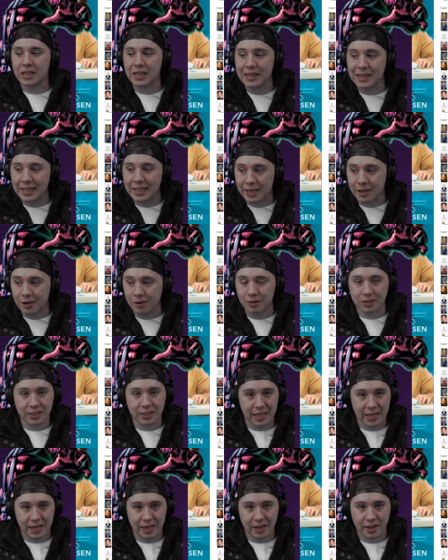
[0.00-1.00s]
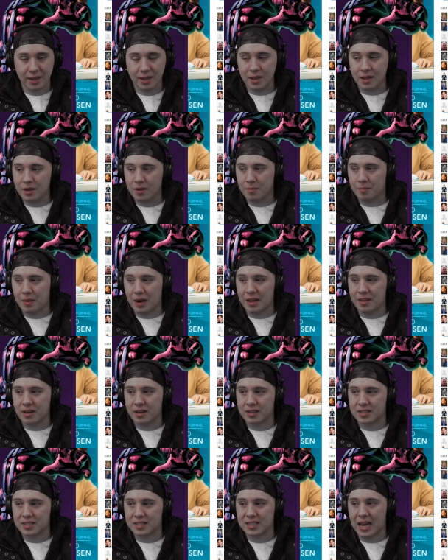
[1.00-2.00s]
Clearly, by
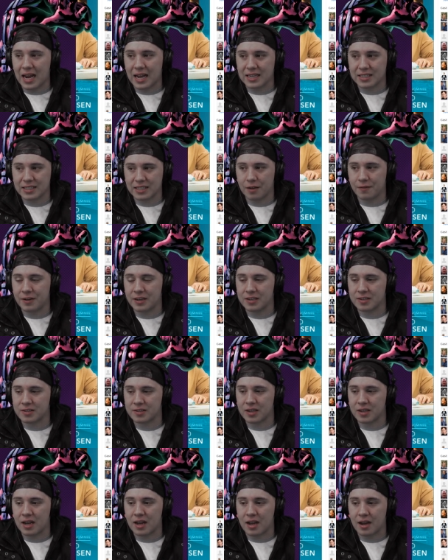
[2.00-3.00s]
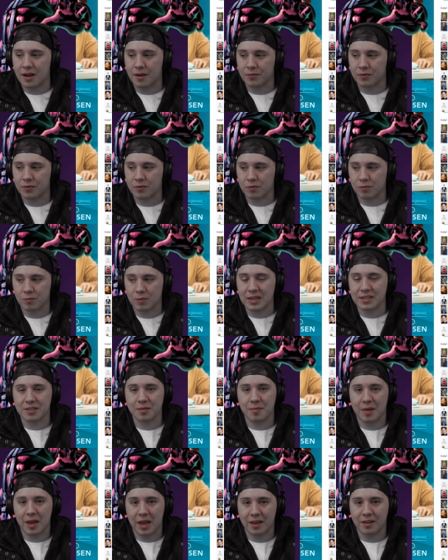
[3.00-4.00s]
the size of his uh,
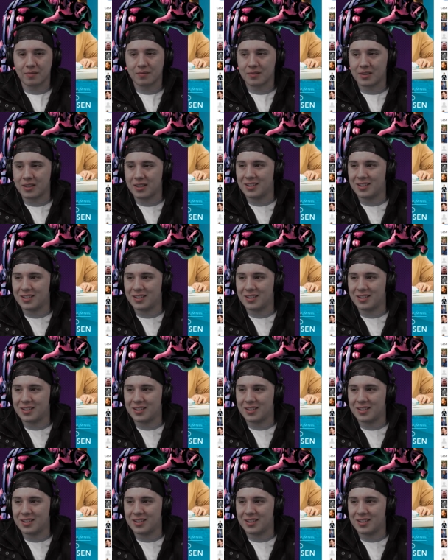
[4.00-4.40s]
resume,